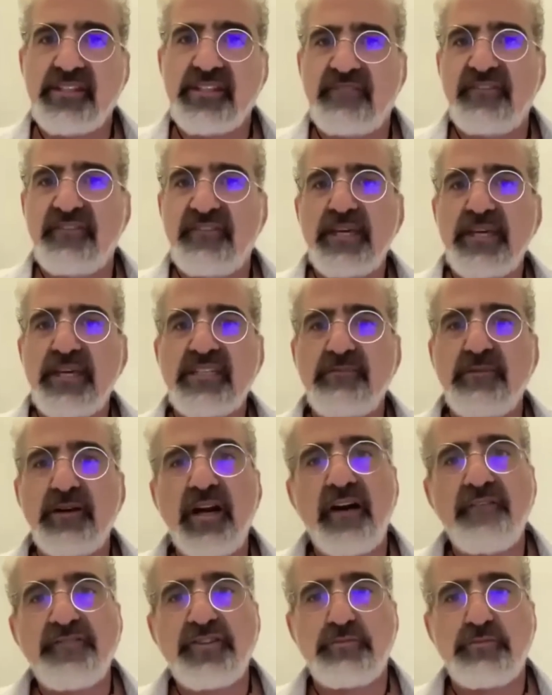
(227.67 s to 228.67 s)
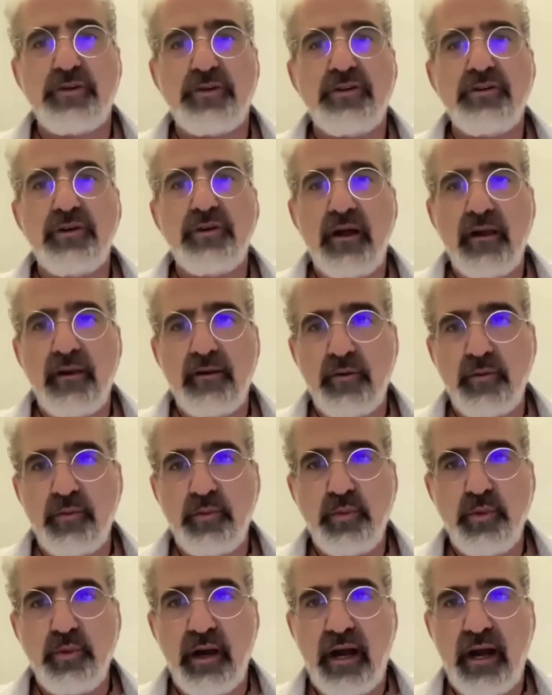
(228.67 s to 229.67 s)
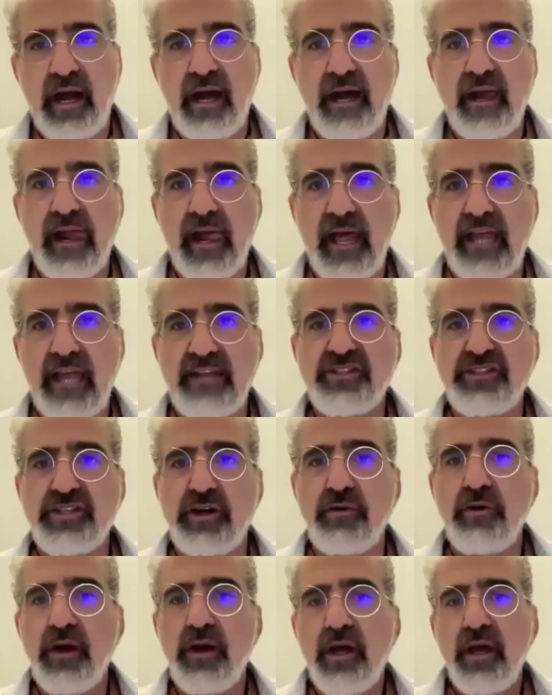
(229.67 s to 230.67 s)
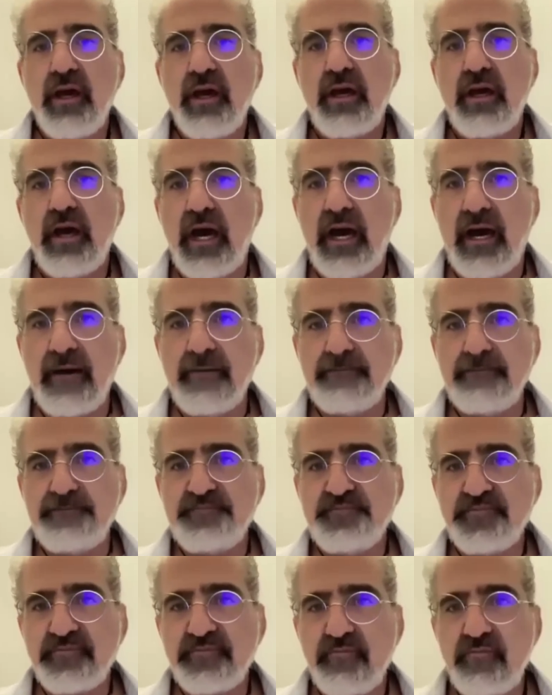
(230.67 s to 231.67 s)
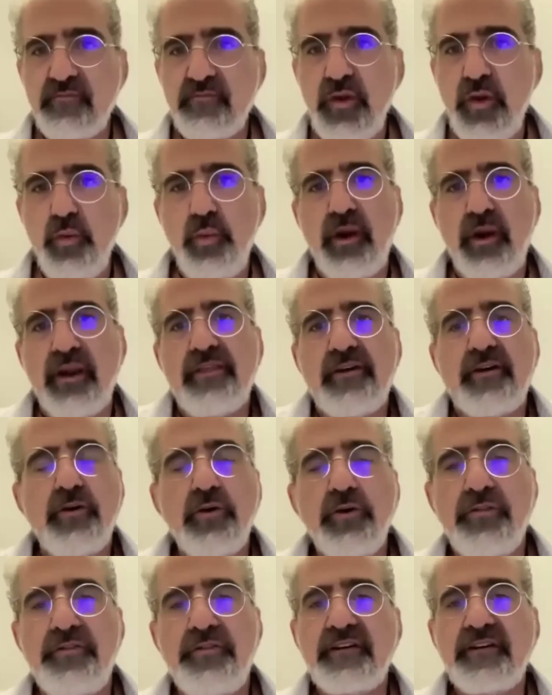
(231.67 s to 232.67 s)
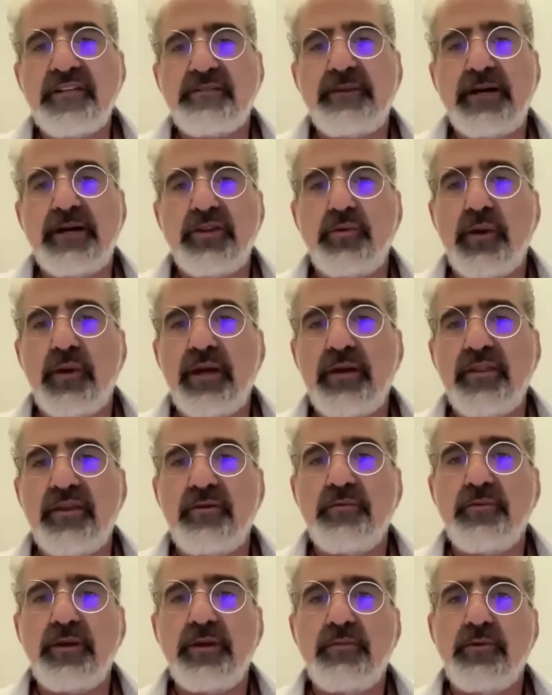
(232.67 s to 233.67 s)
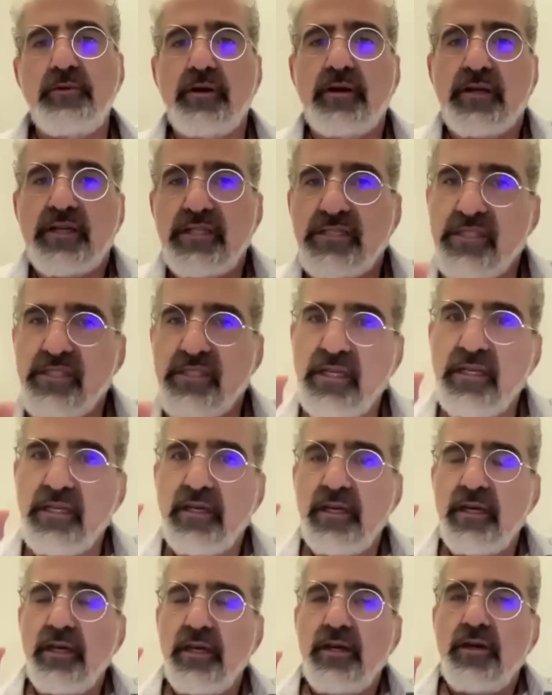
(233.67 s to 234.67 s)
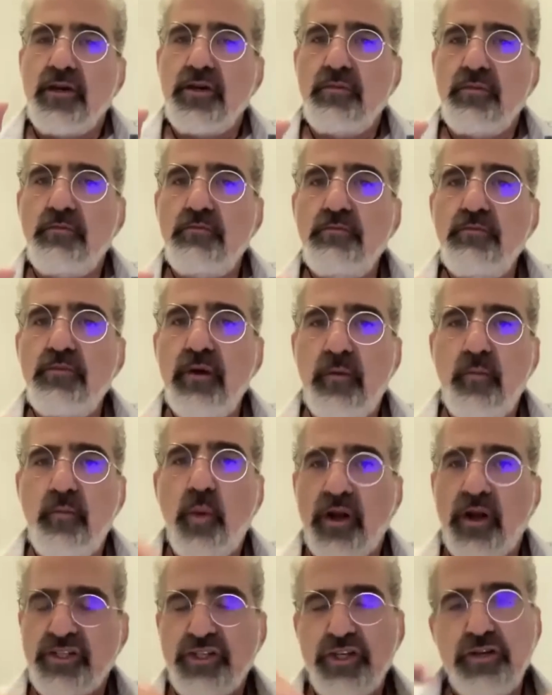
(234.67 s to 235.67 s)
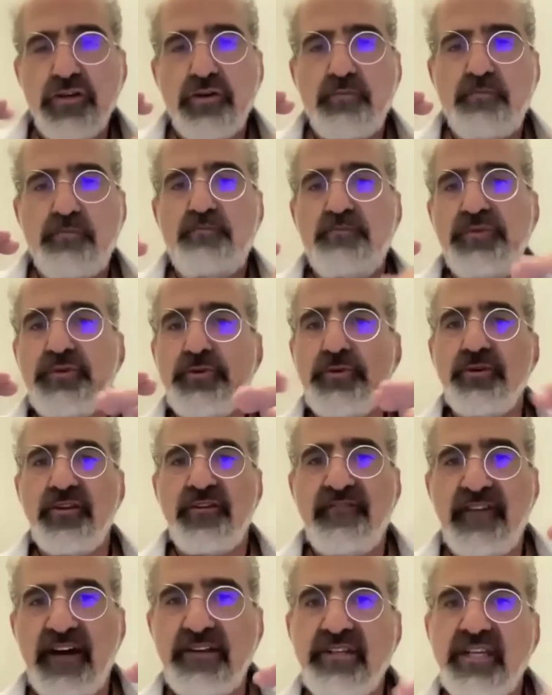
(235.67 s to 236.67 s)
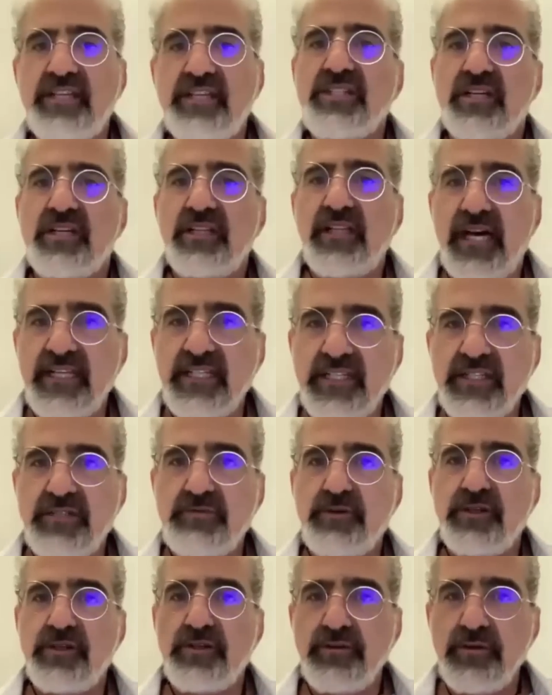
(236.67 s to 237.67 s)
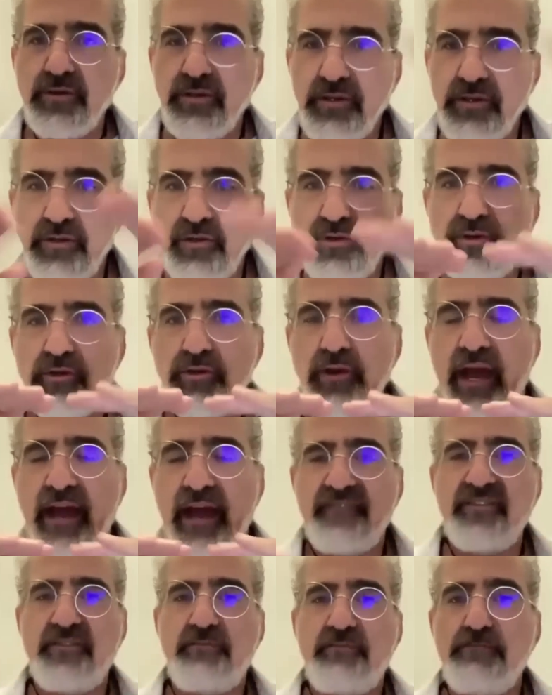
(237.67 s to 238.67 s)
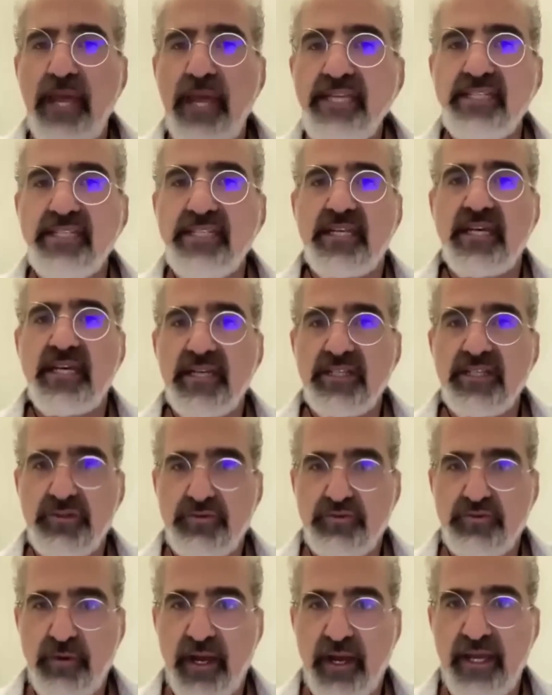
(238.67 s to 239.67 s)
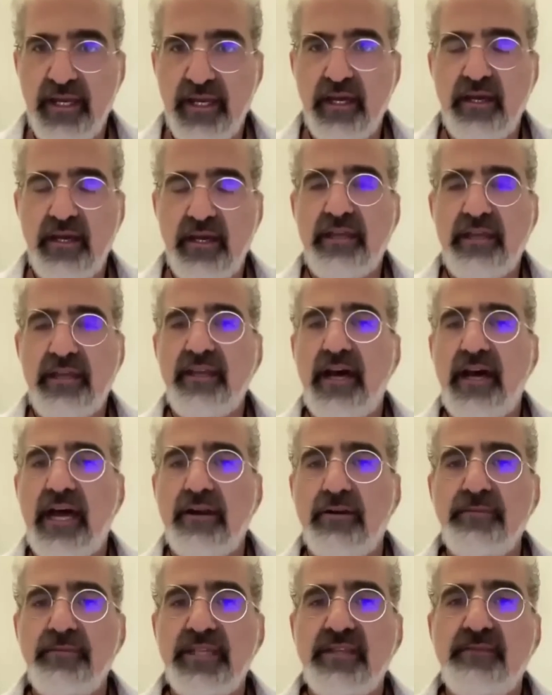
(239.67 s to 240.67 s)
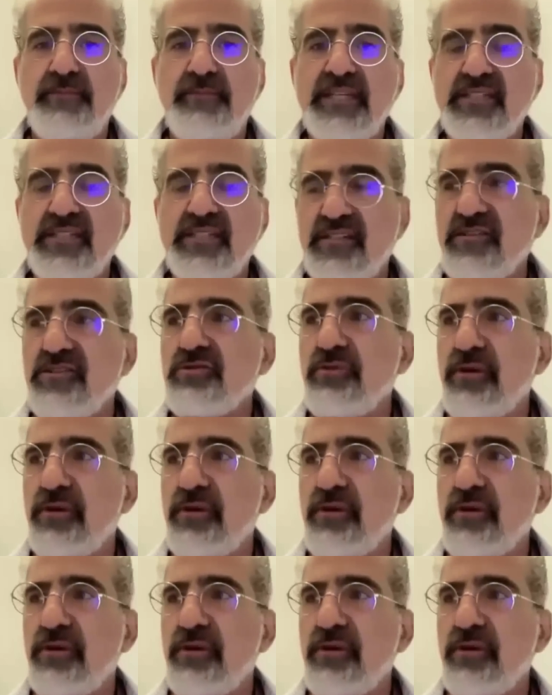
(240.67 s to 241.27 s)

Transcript: the stuff that makes them uncomfortable. And so one of the cool things about the way that we work is that once you're through the foundation classes where you have the basics, right? And I don't mean the basics of